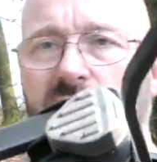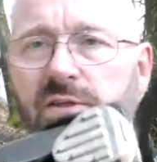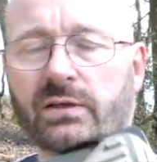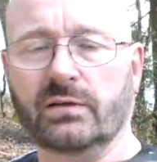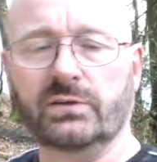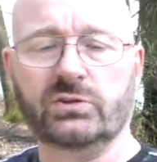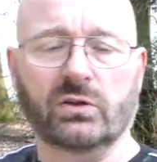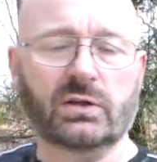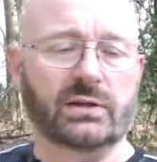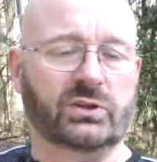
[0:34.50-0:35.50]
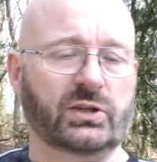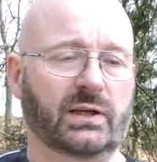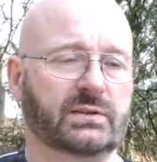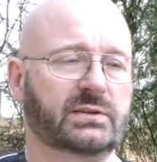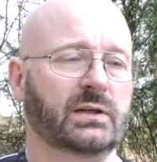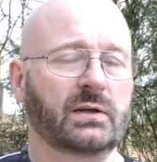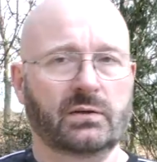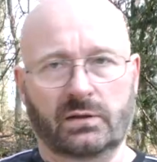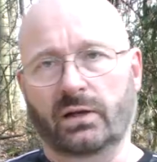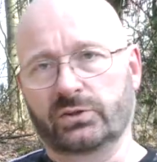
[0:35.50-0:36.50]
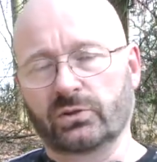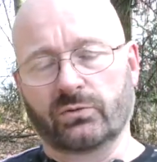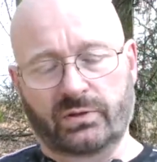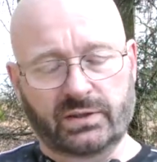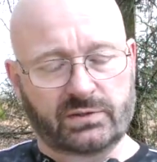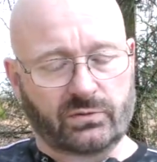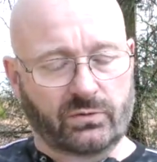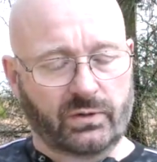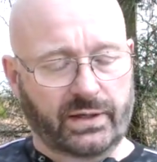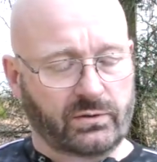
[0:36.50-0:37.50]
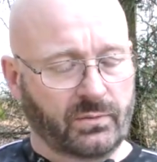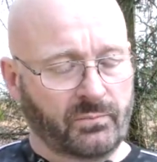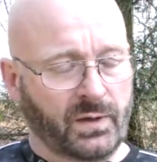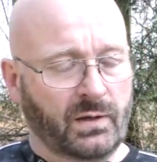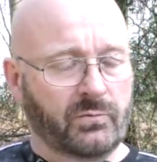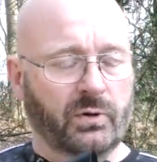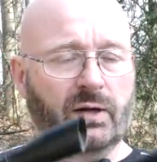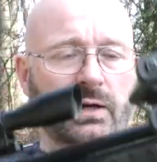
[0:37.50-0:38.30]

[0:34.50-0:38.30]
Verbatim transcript: center the shotgun shells I'll show these to you later what I